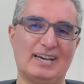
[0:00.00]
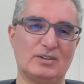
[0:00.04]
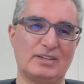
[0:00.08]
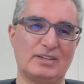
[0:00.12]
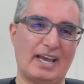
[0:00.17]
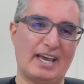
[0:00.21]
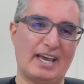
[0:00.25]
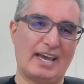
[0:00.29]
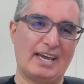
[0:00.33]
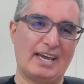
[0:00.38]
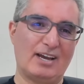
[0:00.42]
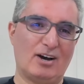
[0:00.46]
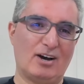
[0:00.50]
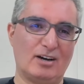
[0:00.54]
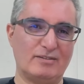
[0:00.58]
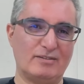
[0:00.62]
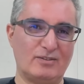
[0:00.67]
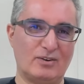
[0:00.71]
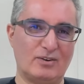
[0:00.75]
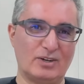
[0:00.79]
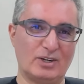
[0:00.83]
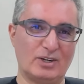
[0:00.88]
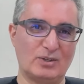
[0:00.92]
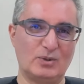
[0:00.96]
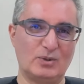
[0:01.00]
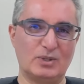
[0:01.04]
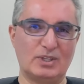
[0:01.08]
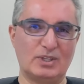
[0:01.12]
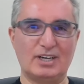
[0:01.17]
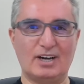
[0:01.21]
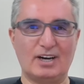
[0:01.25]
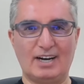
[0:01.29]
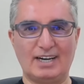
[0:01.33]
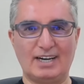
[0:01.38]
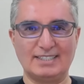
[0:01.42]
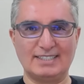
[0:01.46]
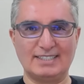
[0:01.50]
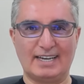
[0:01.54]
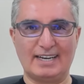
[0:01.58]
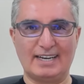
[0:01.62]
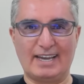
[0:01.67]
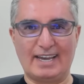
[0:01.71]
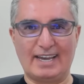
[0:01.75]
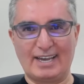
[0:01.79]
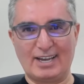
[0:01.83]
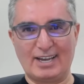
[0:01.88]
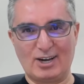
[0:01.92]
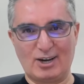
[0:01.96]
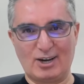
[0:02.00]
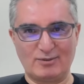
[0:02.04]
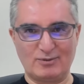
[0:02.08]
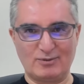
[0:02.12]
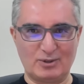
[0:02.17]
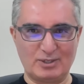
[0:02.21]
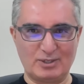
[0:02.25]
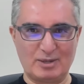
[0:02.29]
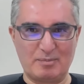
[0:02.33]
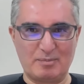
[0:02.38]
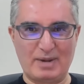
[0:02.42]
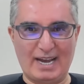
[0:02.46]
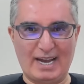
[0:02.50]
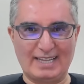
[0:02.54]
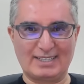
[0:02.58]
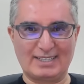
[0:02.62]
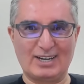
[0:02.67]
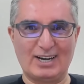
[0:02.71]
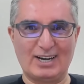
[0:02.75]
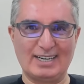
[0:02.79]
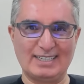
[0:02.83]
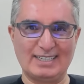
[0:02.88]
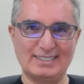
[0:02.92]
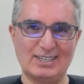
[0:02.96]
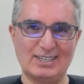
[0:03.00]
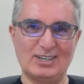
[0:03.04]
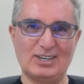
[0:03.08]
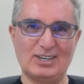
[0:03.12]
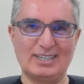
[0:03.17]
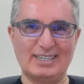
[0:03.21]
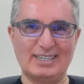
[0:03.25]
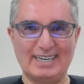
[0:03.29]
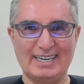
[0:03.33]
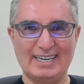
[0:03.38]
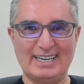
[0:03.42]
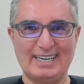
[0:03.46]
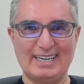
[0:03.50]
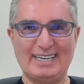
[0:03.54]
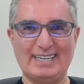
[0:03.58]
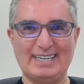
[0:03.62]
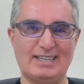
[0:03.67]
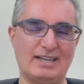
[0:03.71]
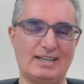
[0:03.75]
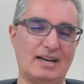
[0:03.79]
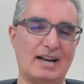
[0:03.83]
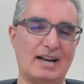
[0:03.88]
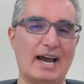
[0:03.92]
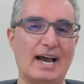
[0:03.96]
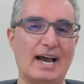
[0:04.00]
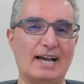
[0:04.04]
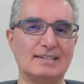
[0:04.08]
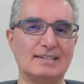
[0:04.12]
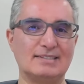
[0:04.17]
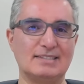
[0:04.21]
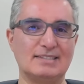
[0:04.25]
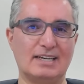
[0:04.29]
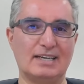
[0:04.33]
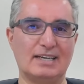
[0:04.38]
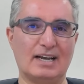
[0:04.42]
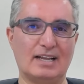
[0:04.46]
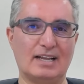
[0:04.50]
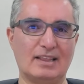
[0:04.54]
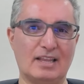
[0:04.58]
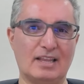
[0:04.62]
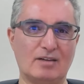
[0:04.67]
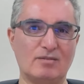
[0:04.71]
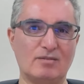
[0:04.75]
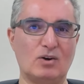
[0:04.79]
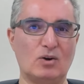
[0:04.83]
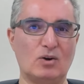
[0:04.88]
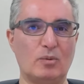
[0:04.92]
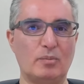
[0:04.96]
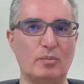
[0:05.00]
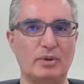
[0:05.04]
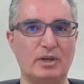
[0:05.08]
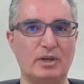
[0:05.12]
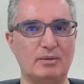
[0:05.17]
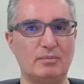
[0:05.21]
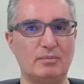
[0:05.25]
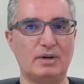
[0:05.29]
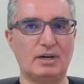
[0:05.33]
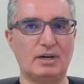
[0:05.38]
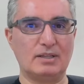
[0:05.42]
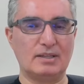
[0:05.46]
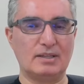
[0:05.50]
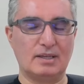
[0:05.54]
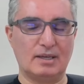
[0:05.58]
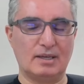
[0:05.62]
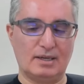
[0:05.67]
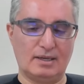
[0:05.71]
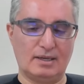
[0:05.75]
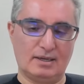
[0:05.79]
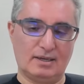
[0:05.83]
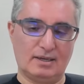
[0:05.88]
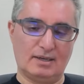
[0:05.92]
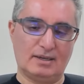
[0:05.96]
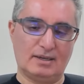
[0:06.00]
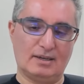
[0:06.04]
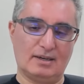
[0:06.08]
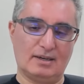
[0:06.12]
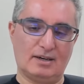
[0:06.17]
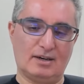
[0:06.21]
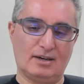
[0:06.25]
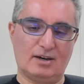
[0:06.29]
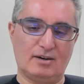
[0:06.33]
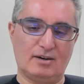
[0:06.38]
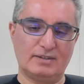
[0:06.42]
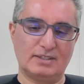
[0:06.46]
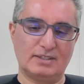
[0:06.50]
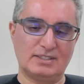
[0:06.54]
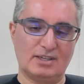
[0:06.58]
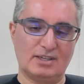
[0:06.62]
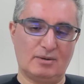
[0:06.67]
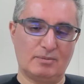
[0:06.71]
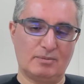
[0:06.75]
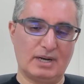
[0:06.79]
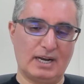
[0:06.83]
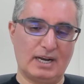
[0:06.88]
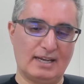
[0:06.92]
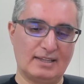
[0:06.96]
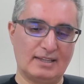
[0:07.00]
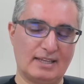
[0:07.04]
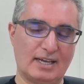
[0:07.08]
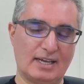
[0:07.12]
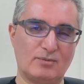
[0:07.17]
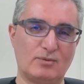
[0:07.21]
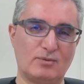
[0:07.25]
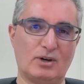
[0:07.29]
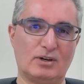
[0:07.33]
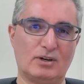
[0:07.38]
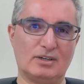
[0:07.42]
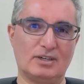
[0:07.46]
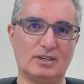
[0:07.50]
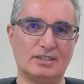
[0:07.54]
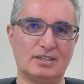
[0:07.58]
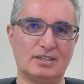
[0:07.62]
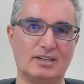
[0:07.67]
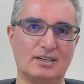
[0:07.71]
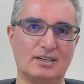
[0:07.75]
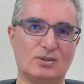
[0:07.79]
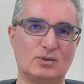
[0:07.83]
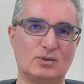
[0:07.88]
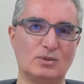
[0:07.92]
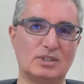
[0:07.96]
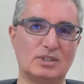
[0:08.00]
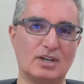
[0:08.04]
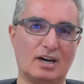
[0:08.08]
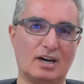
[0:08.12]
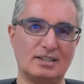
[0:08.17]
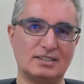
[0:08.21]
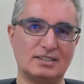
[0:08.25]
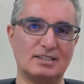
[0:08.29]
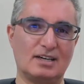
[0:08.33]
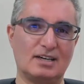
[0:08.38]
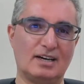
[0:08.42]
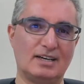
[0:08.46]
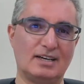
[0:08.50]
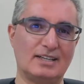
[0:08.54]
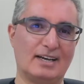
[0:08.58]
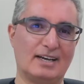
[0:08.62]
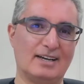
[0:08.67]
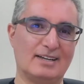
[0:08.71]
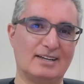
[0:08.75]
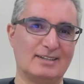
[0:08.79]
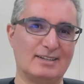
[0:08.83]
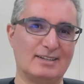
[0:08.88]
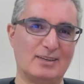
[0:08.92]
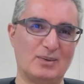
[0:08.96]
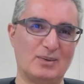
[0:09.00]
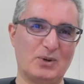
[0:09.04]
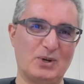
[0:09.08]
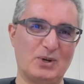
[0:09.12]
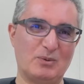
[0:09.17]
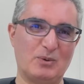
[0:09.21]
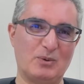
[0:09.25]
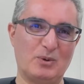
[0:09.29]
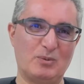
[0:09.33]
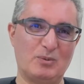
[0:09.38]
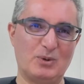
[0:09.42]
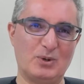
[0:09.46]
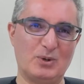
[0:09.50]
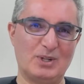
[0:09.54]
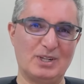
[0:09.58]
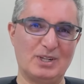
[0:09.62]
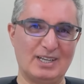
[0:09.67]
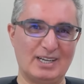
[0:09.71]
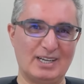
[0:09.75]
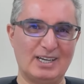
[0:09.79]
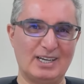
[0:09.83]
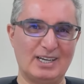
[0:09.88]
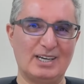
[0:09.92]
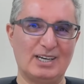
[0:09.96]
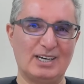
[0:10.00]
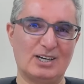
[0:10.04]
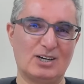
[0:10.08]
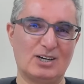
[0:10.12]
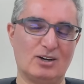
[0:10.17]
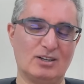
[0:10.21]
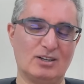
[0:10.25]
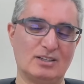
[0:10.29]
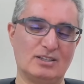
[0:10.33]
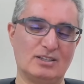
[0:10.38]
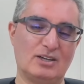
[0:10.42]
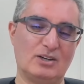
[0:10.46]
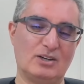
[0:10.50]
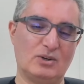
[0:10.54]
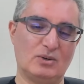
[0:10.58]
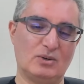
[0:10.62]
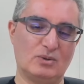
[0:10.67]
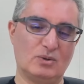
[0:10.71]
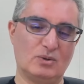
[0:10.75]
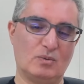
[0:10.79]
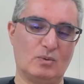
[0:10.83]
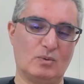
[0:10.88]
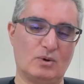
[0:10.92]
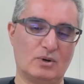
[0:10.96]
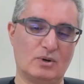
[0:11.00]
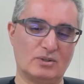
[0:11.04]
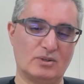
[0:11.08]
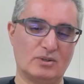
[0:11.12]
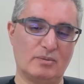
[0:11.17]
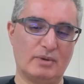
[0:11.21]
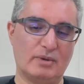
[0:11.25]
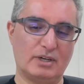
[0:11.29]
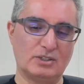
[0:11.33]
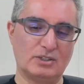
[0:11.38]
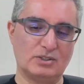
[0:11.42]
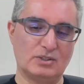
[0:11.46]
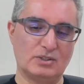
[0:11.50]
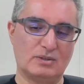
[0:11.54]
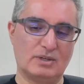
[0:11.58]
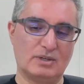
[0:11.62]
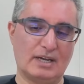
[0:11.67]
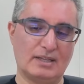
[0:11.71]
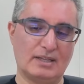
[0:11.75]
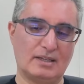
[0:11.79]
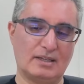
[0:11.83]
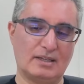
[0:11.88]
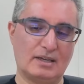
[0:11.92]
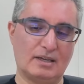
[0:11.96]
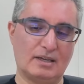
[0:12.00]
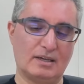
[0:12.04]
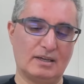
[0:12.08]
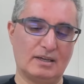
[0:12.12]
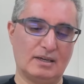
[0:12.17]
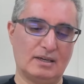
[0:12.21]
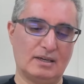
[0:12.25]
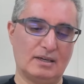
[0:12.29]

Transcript: The A I for the good guys and the A I for the bad guys are enhancing and developing. But obviously, I'm glad that we are on the good guy side, and we will continue to work to make sure that the